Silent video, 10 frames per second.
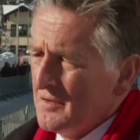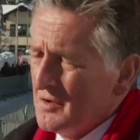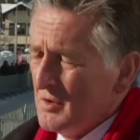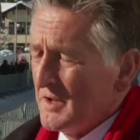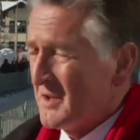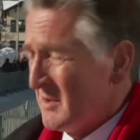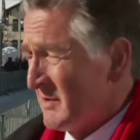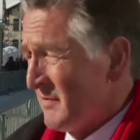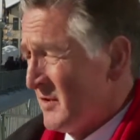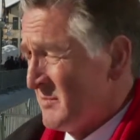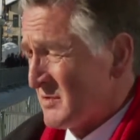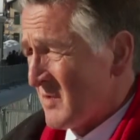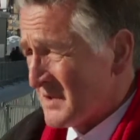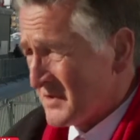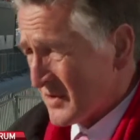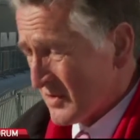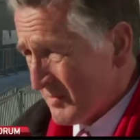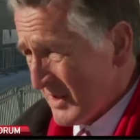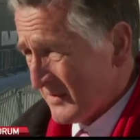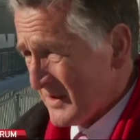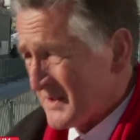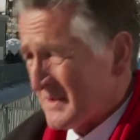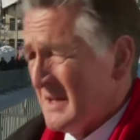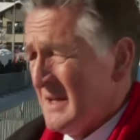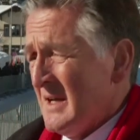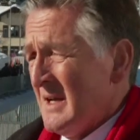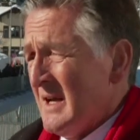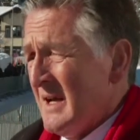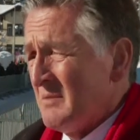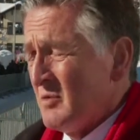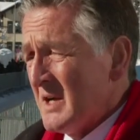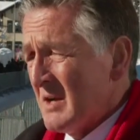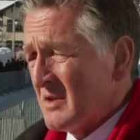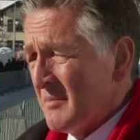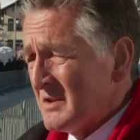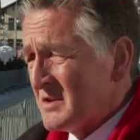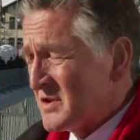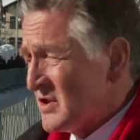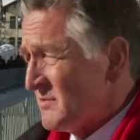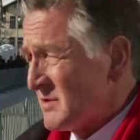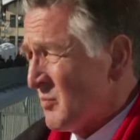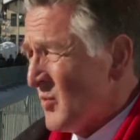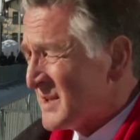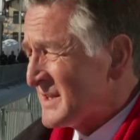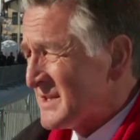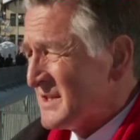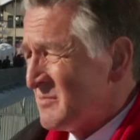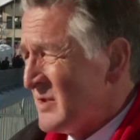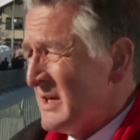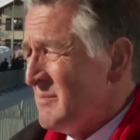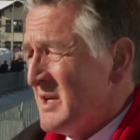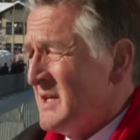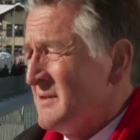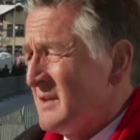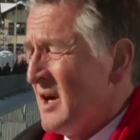The World Economic Forum is right to talk about this, and we're now coming to terms of what does it really mean.